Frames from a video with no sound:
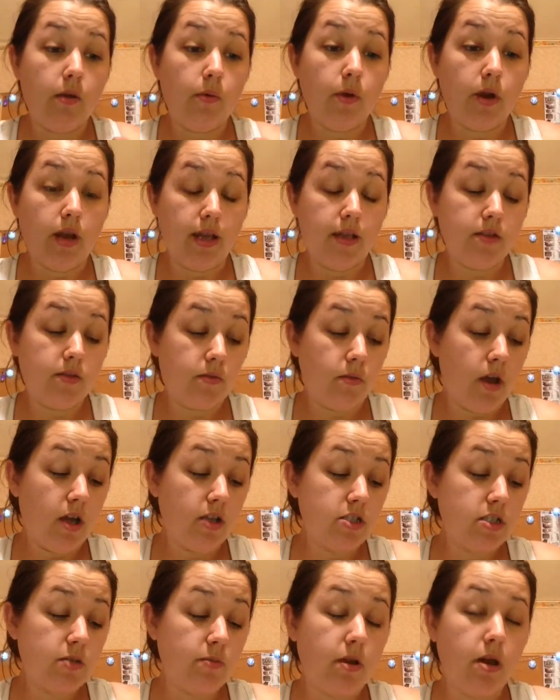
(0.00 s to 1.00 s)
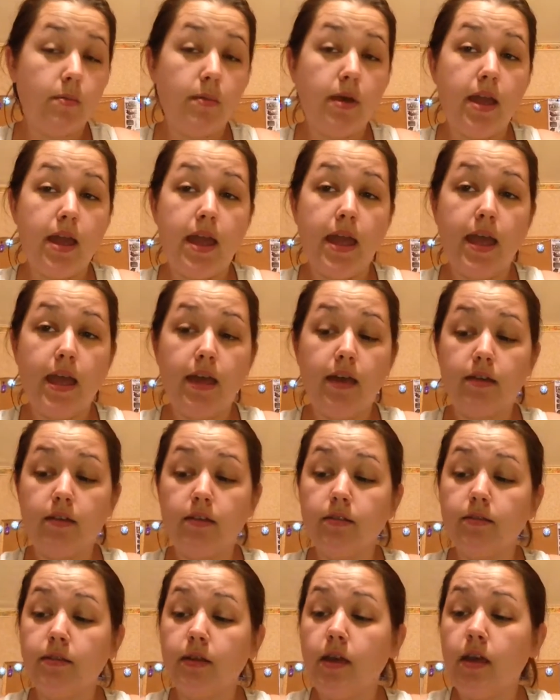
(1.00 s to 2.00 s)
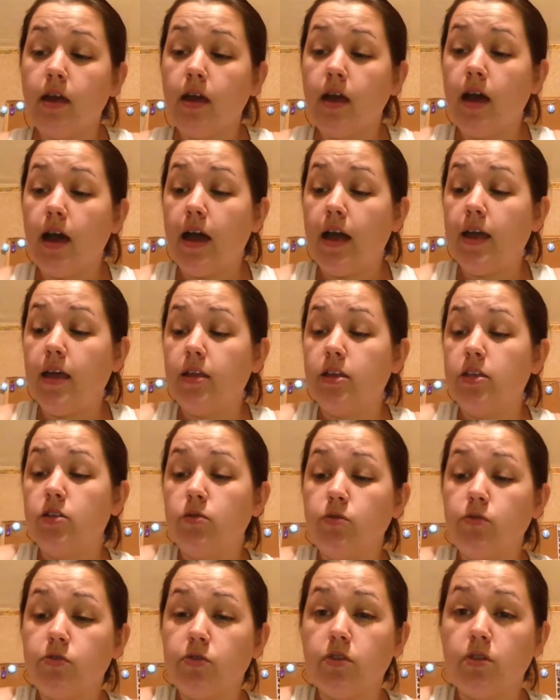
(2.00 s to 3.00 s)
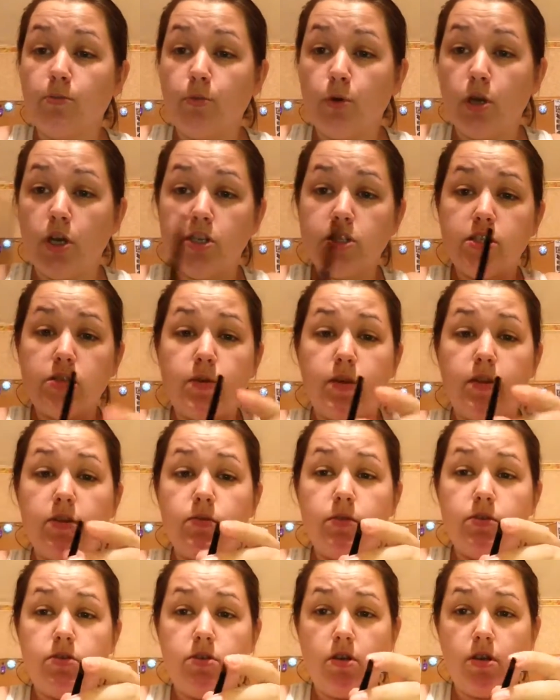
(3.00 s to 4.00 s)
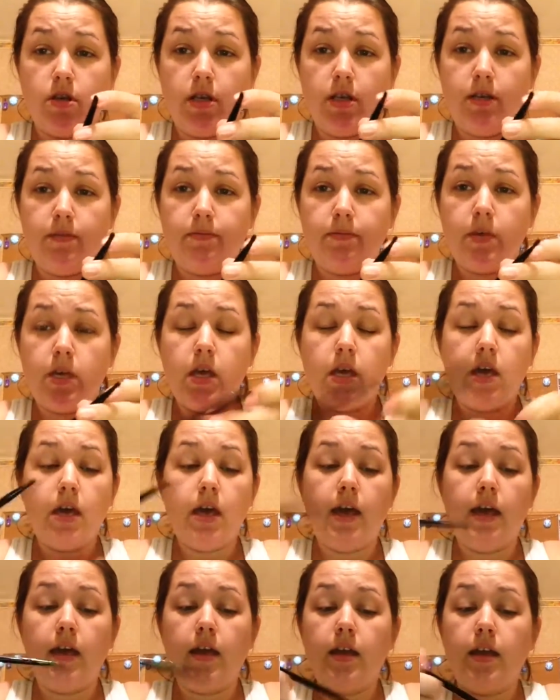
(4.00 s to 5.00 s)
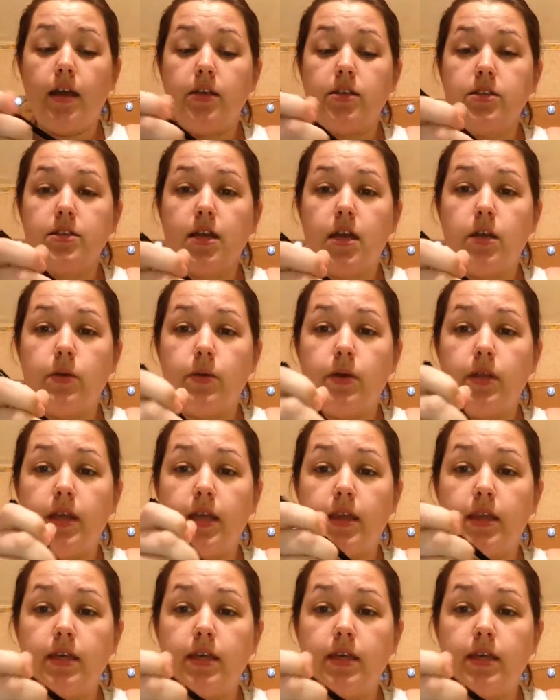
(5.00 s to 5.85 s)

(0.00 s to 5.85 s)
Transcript: when I swatched them on my hand, I had used the brush, that's why this one's dirty, and I just kind of went like